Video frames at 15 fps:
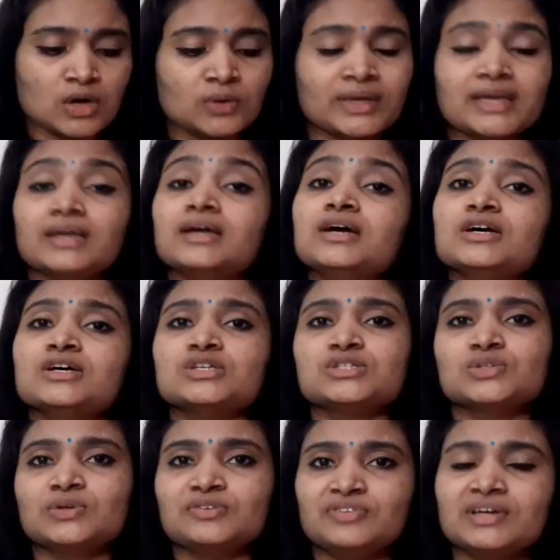Okay,
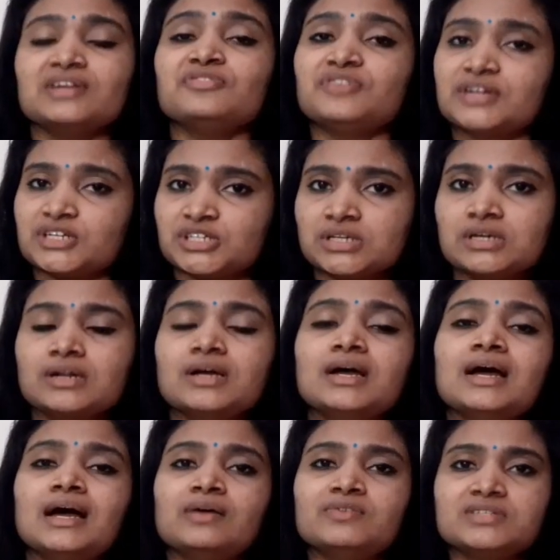so if you are a fresher,
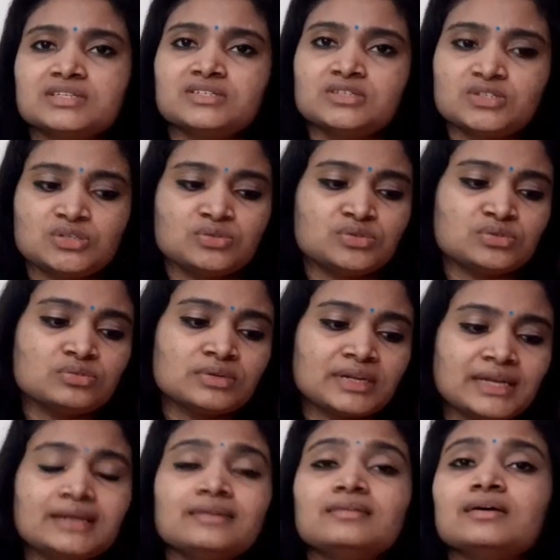I would suggest you to
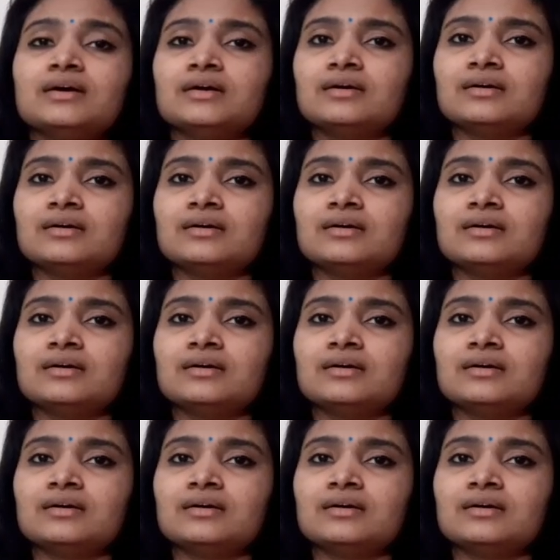read